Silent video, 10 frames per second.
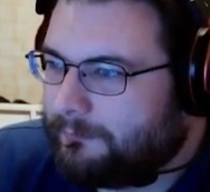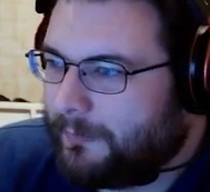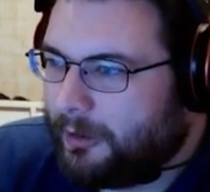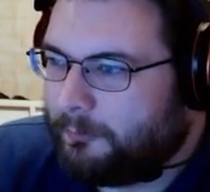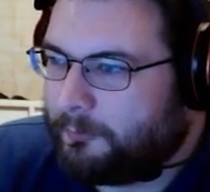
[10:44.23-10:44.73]

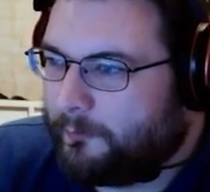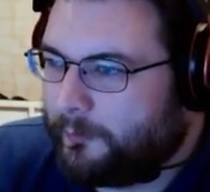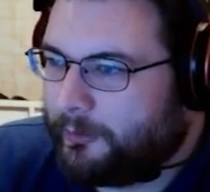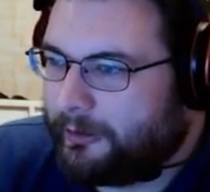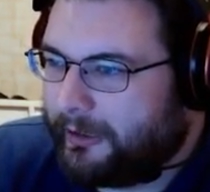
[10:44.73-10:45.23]

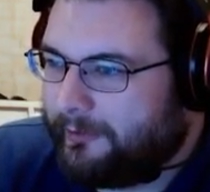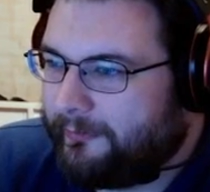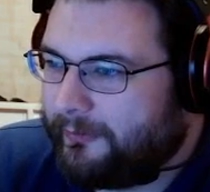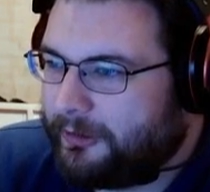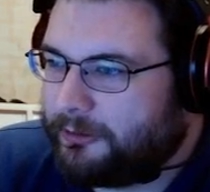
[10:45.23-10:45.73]
unpreferred dice
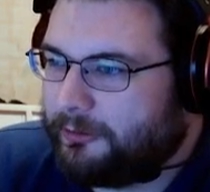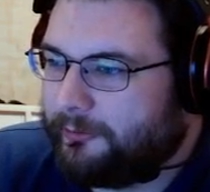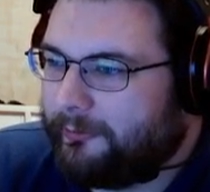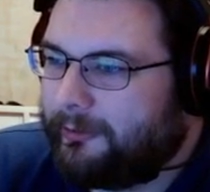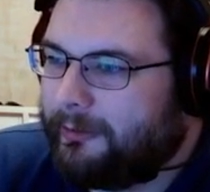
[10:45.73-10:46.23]
features
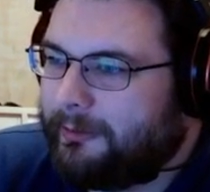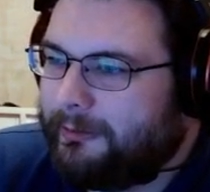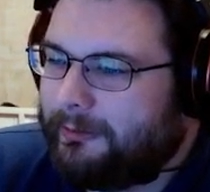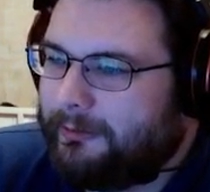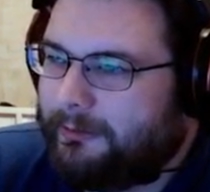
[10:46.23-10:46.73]

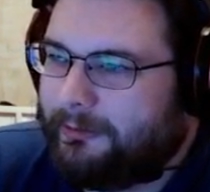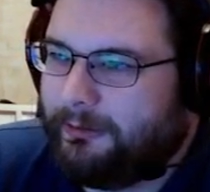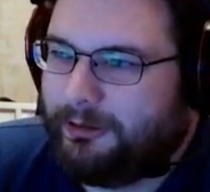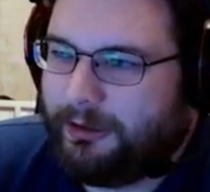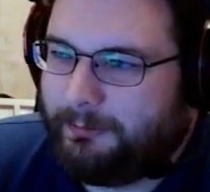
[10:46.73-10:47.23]

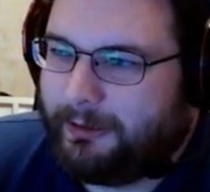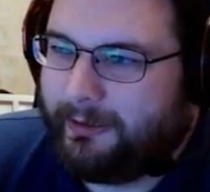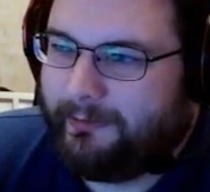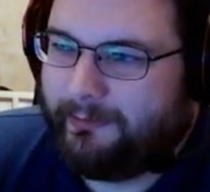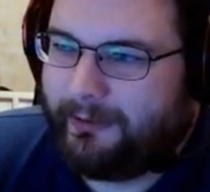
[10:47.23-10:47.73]
in cheap
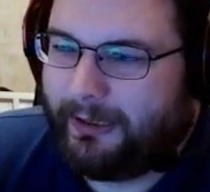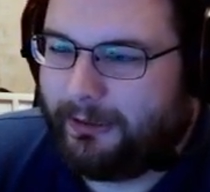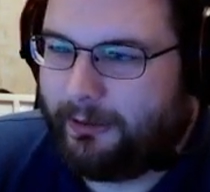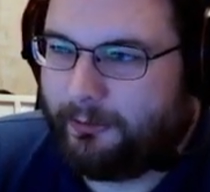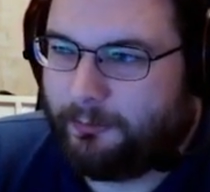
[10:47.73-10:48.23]
dice and
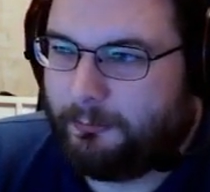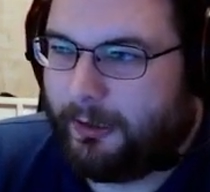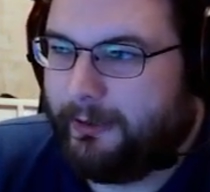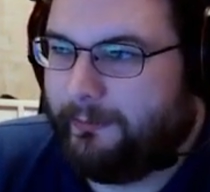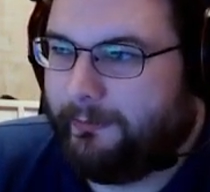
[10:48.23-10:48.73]

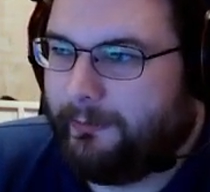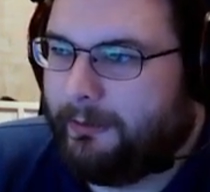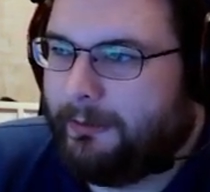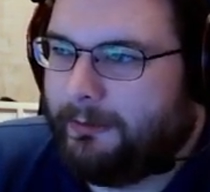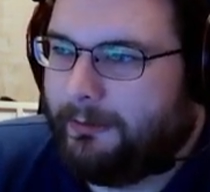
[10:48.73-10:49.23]
otherwise.
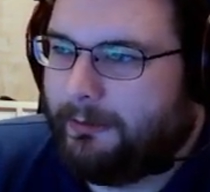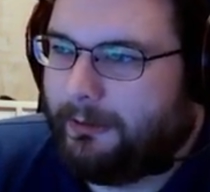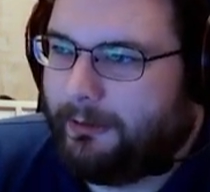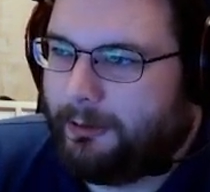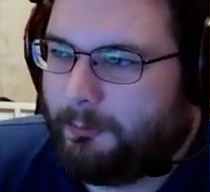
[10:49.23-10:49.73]

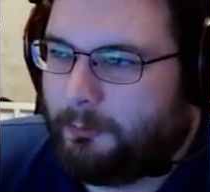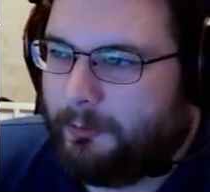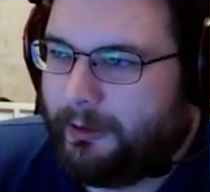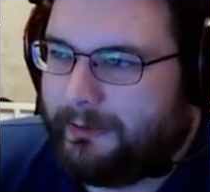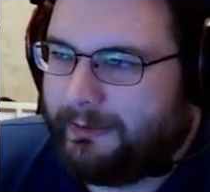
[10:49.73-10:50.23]
Number
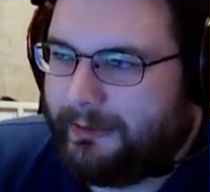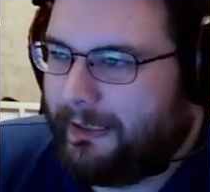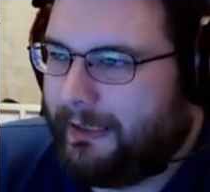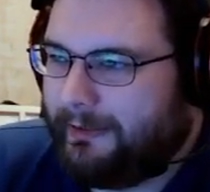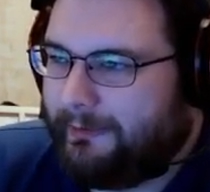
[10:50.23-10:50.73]
one,
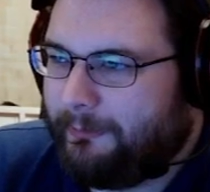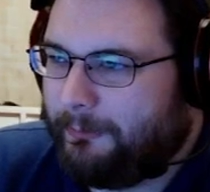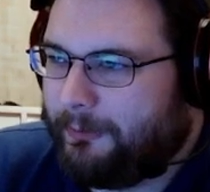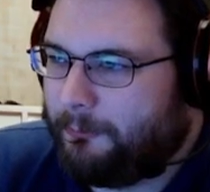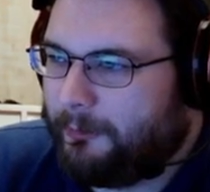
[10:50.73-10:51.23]
D8s
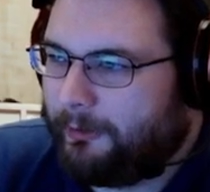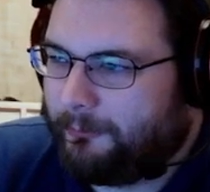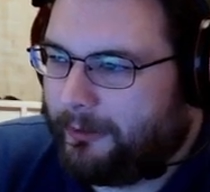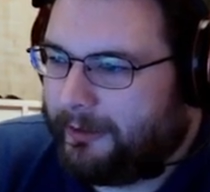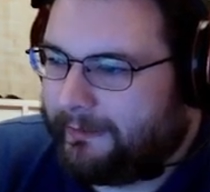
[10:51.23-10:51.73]
with the ones
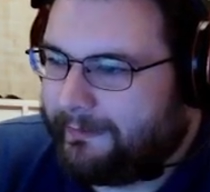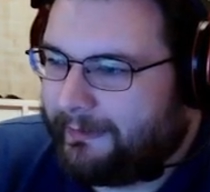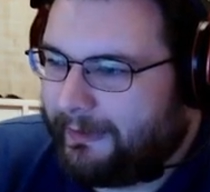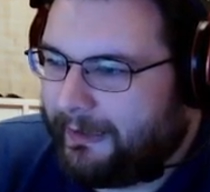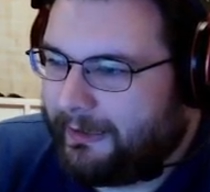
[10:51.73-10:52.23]
right next to
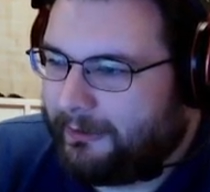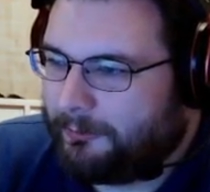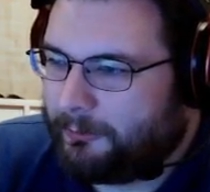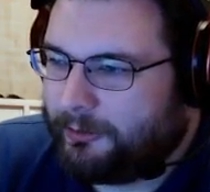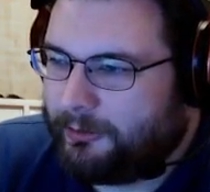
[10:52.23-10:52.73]
the 8.
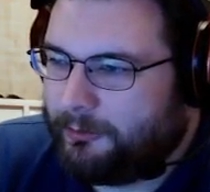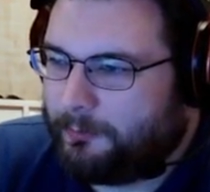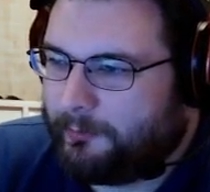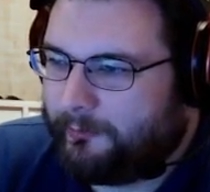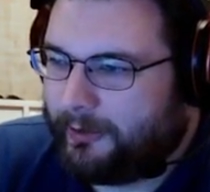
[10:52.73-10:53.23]
Number two,
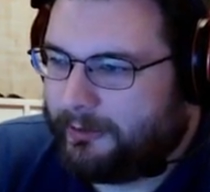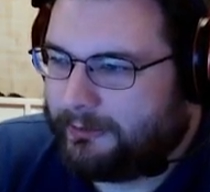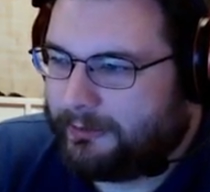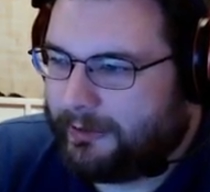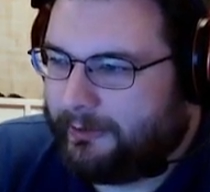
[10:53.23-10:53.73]
percentage
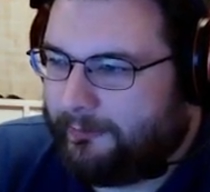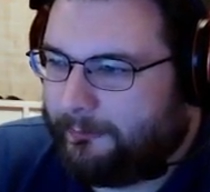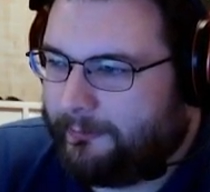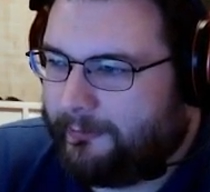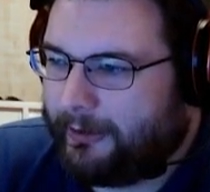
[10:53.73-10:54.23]
dice
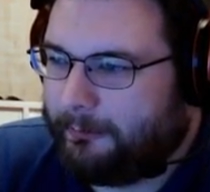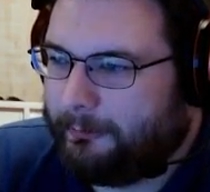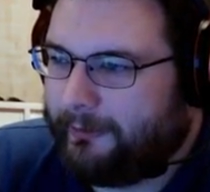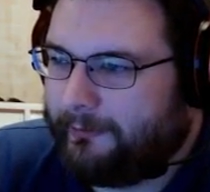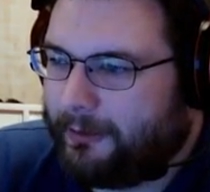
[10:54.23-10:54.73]
with
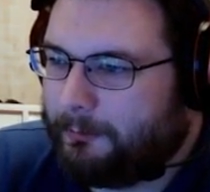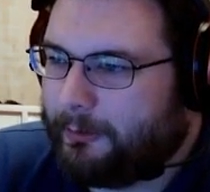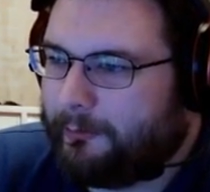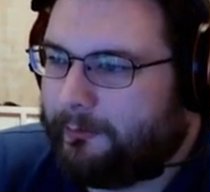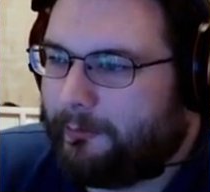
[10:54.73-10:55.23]
sideways
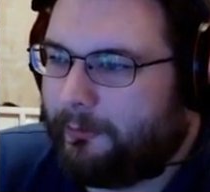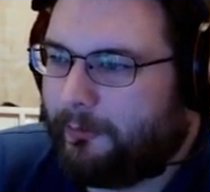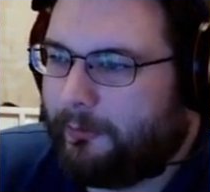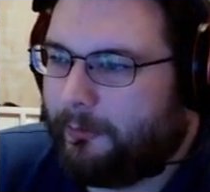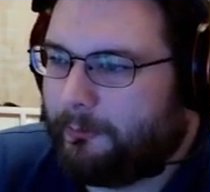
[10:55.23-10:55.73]
numbers.
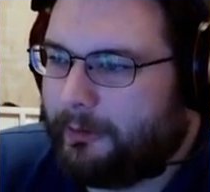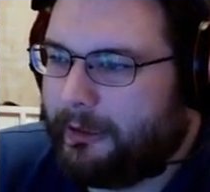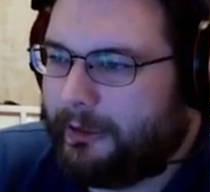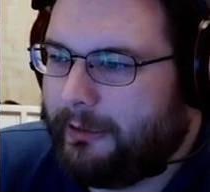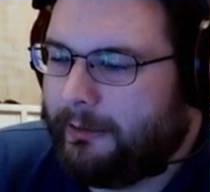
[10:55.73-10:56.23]

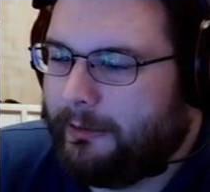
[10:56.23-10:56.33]
3,